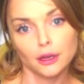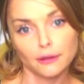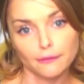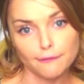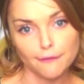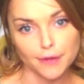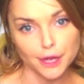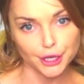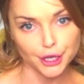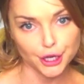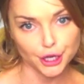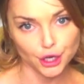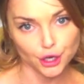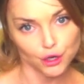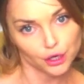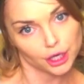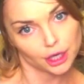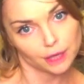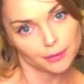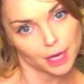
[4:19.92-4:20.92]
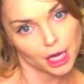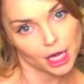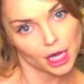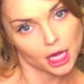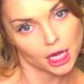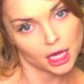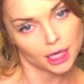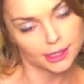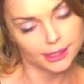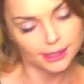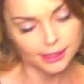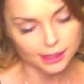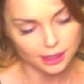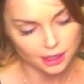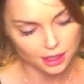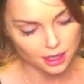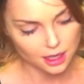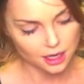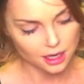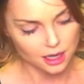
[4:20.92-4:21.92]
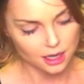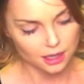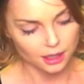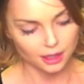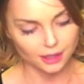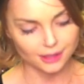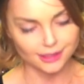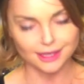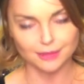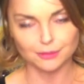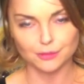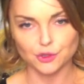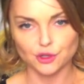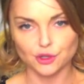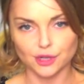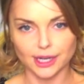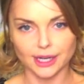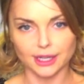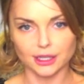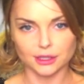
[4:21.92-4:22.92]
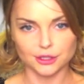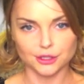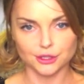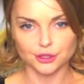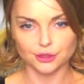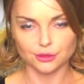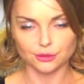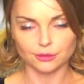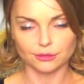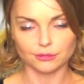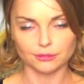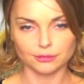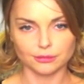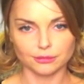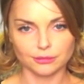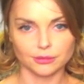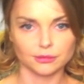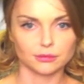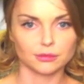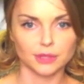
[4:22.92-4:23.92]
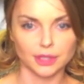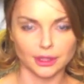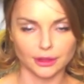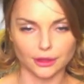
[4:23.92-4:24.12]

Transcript: vegan cookie mix because I'm trying to get